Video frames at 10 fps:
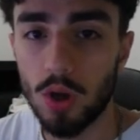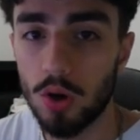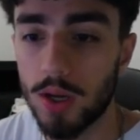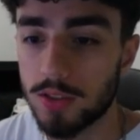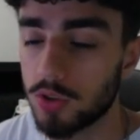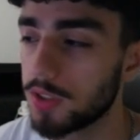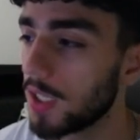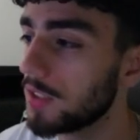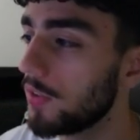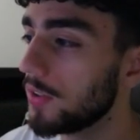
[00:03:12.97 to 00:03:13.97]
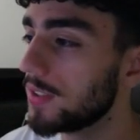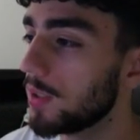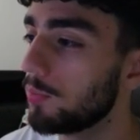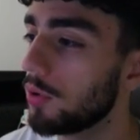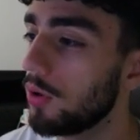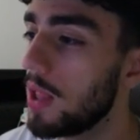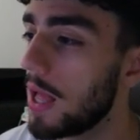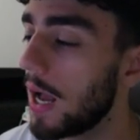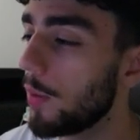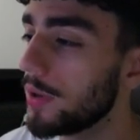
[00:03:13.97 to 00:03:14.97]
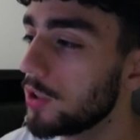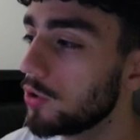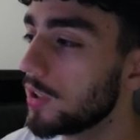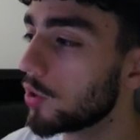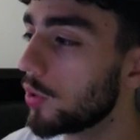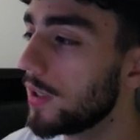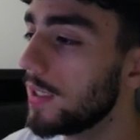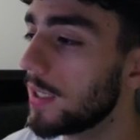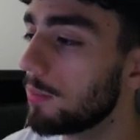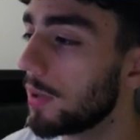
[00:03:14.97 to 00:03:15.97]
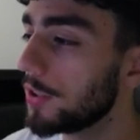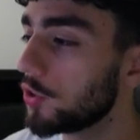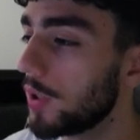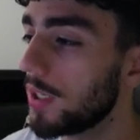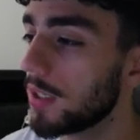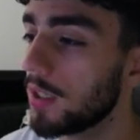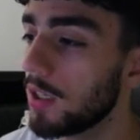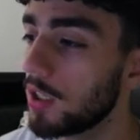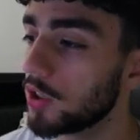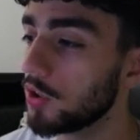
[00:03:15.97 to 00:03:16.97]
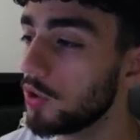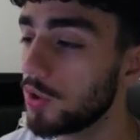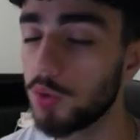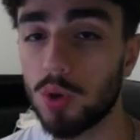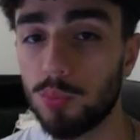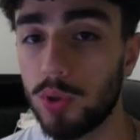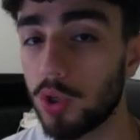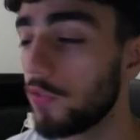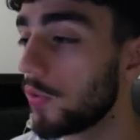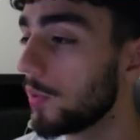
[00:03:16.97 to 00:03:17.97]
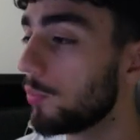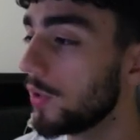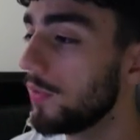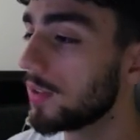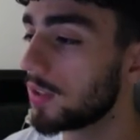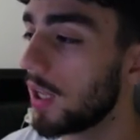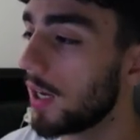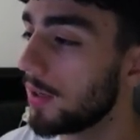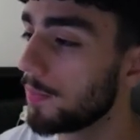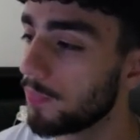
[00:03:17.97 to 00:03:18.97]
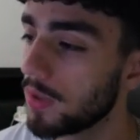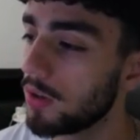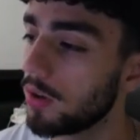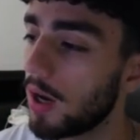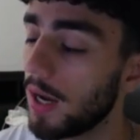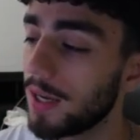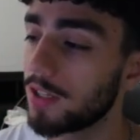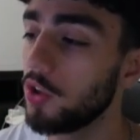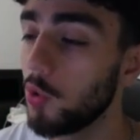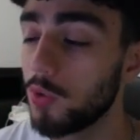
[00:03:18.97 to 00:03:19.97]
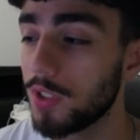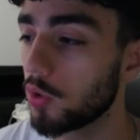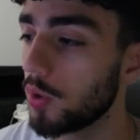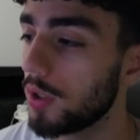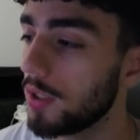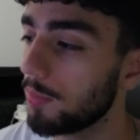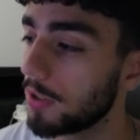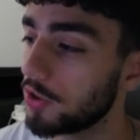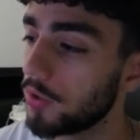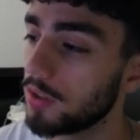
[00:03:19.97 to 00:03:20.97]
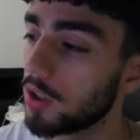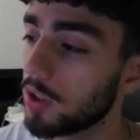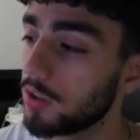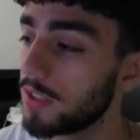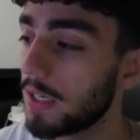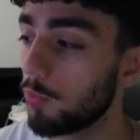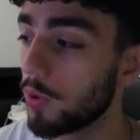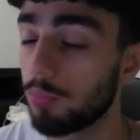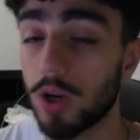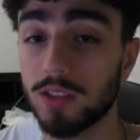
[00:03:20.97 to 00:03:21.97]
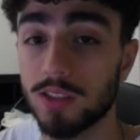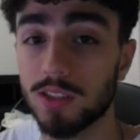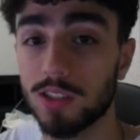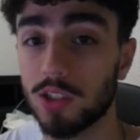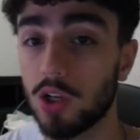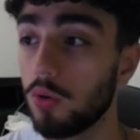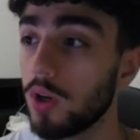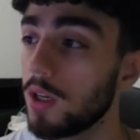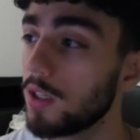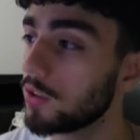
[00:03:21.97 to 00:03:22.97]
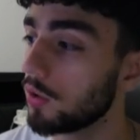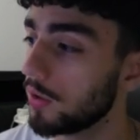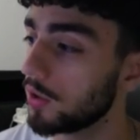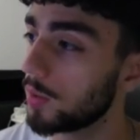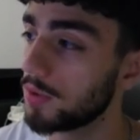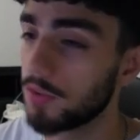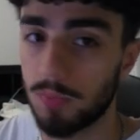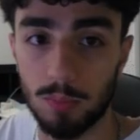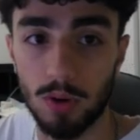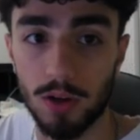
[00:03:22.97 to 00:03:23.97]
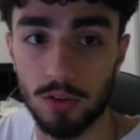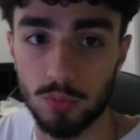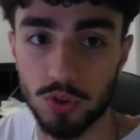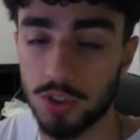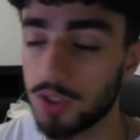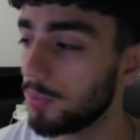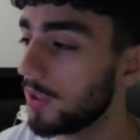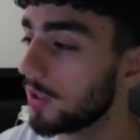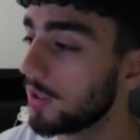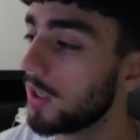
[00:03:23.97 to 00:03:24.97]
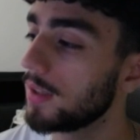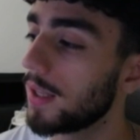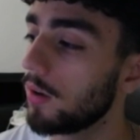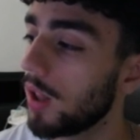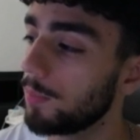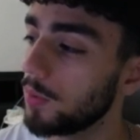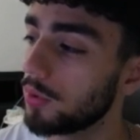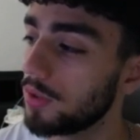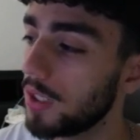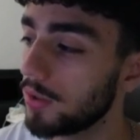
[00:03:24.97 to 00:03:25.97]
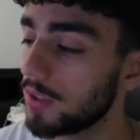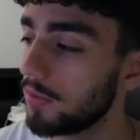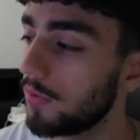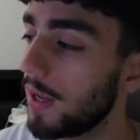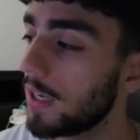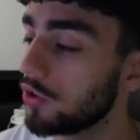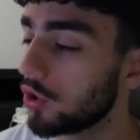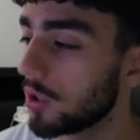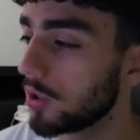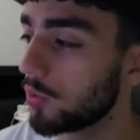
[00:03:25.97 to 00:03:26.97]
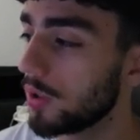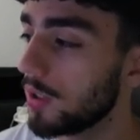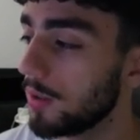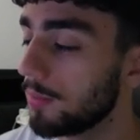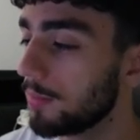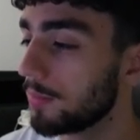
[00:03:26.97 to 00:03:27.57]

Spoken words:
Okay, so this slide's very simple, how I use liquidity in my trading. So using what we learned from the previous slide, I can use liquidity in my trading to understand where price is going to go. So in terms of my model, which is up here, that'll help me with narrative and drawn liquidity.